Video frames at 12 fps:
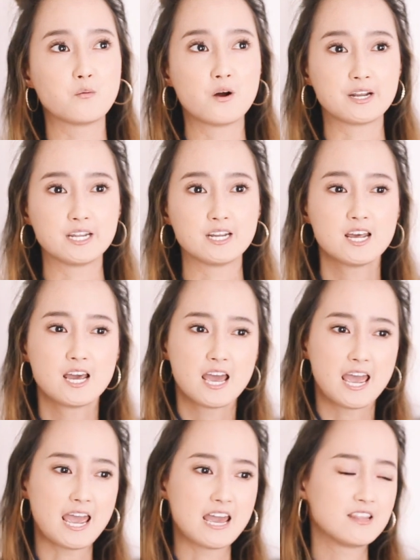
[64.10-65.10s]
I wanted.
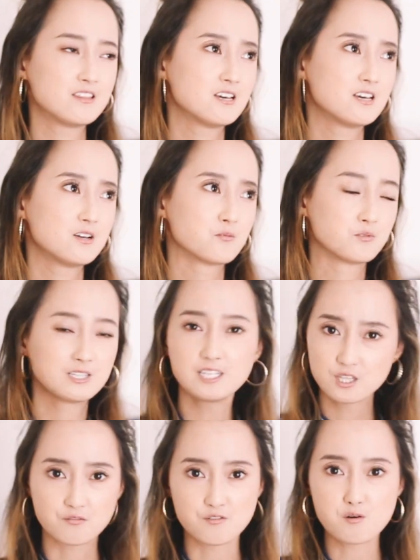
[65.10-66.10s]
And
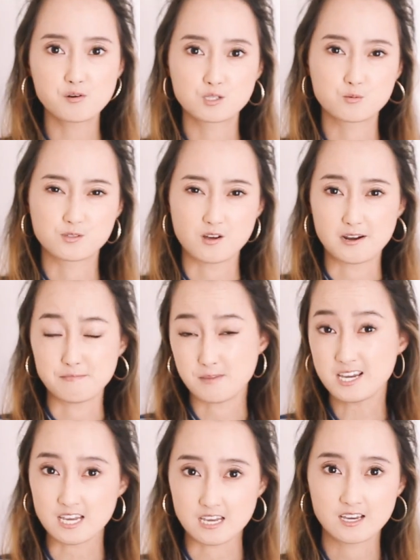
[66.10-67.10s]
really, the focus was on
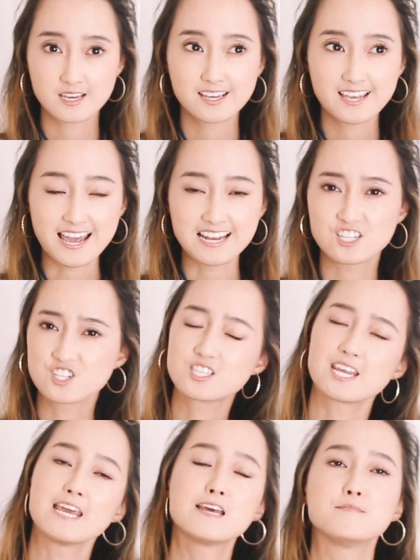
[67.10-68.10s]
me. And it
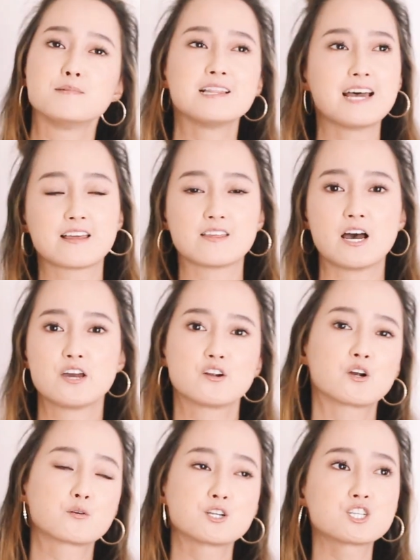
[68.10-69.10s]
just can't be like that.
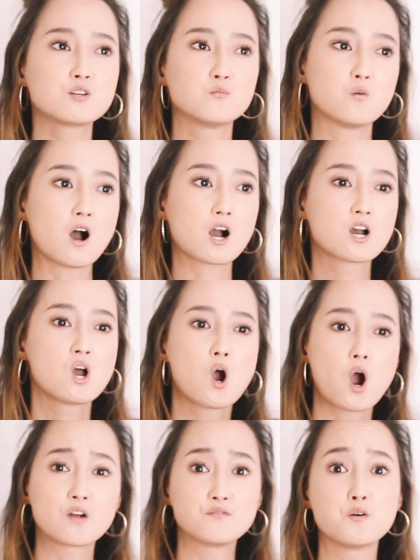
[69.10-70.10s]
In our Christian walk,
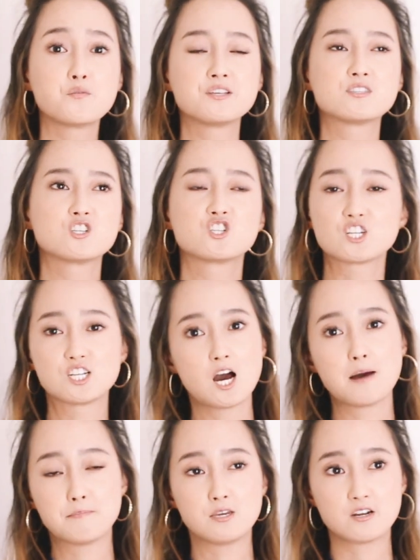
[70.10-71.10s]
our focus should
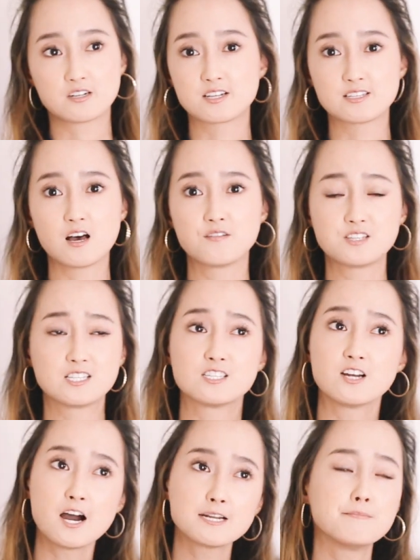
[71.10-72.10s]
not be on ourselves.
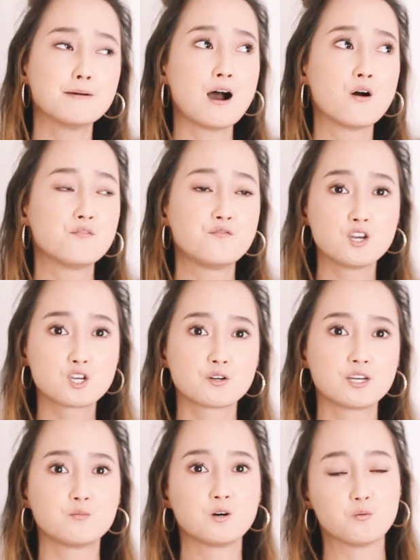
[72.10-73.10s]
It's not about
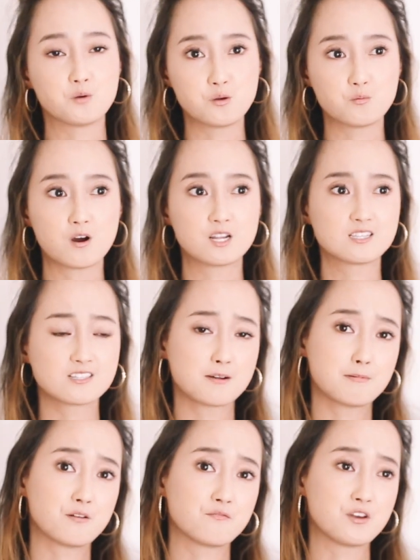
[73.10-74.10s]
figuring what we want. It's
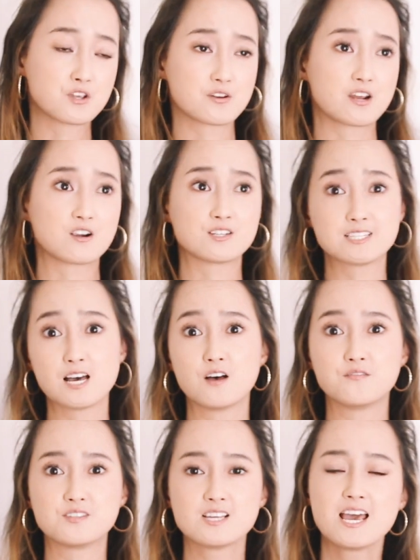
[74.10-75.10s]
not about figuring
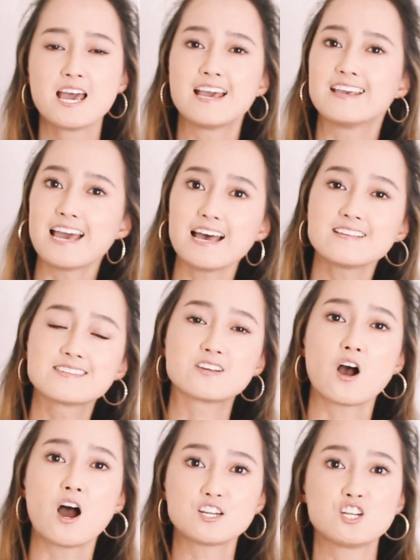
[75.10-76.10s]
ourselves. Yes,
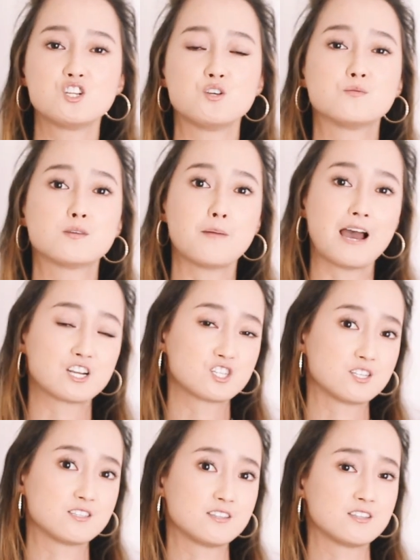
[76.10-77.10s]
God can use the
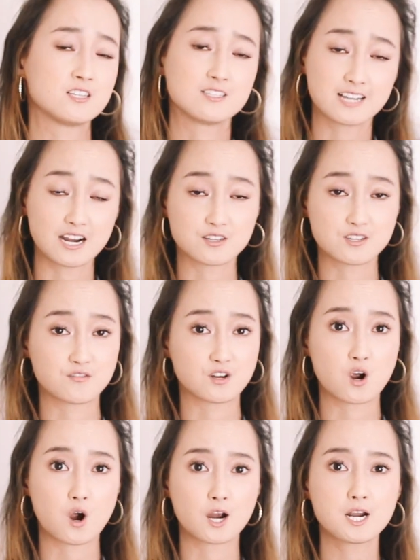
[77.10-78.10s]
passions and the desires of
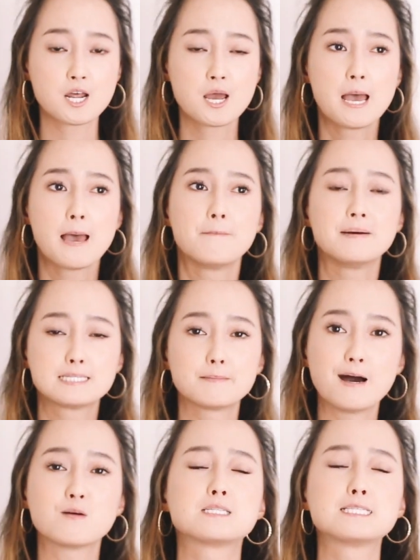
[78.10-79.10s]
your heart, but it's
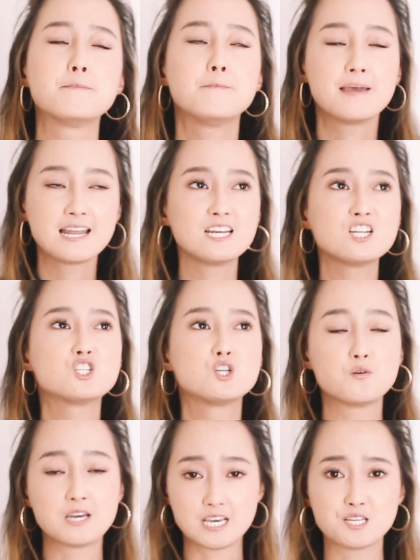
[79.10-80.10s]
about submitting
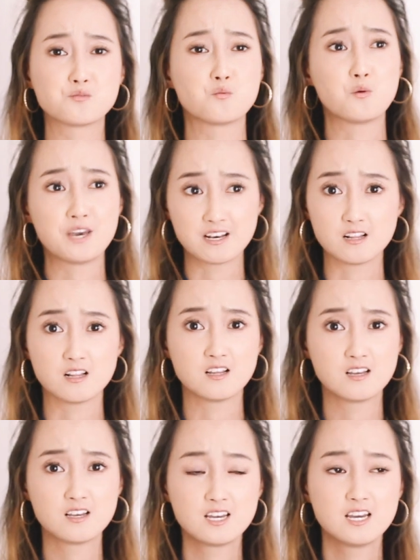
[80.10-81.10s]
to his will.